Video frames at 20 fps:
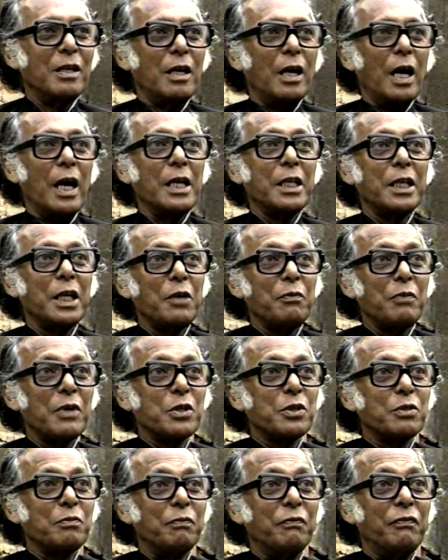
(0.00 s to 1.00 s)
And there were
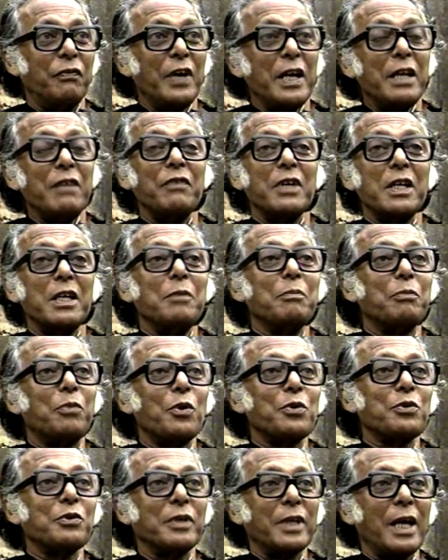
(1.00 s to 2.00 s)
very, very
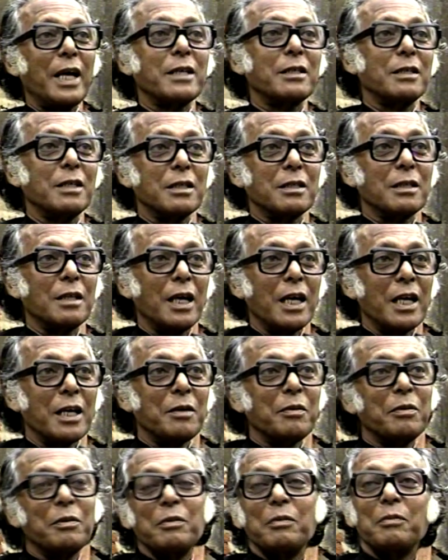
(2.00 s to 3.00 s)
important actors like
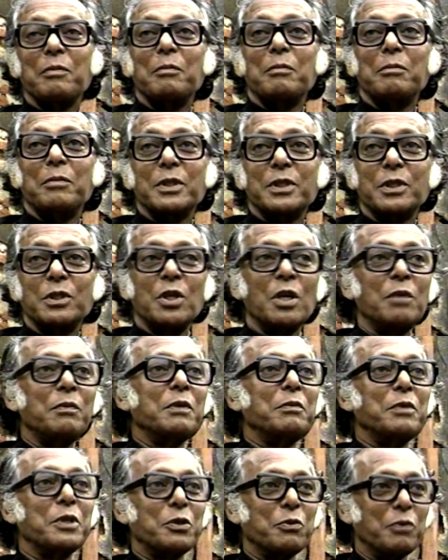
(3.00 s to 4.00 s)

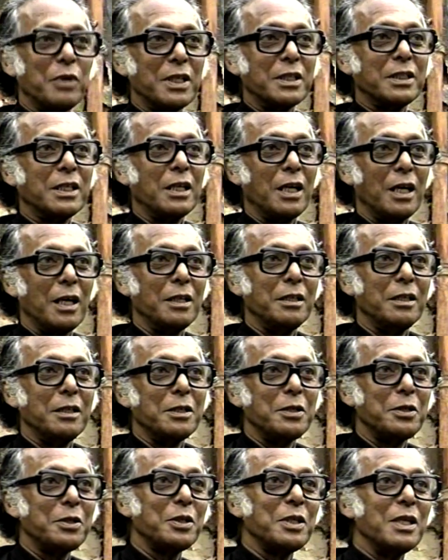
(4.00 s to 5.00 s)
Chhabi Biswas and
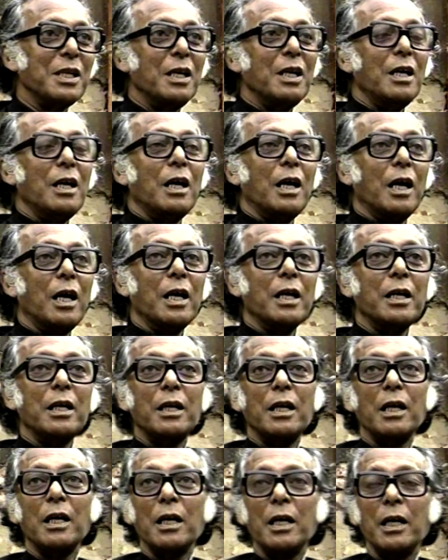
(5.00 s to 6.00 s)
others,
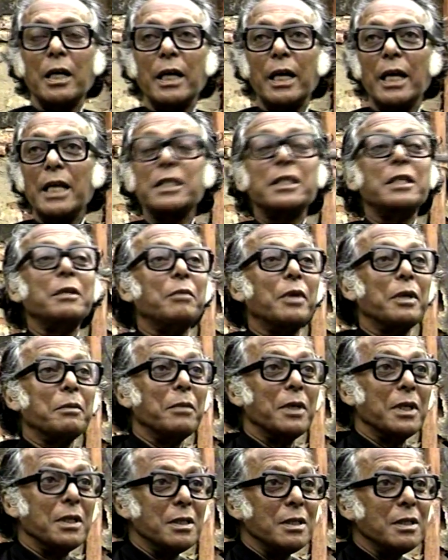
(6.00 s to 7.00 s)
and uh, S.D.
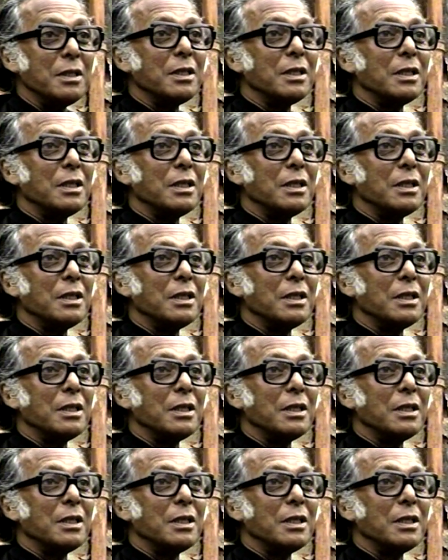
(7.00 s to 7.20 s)
Burman,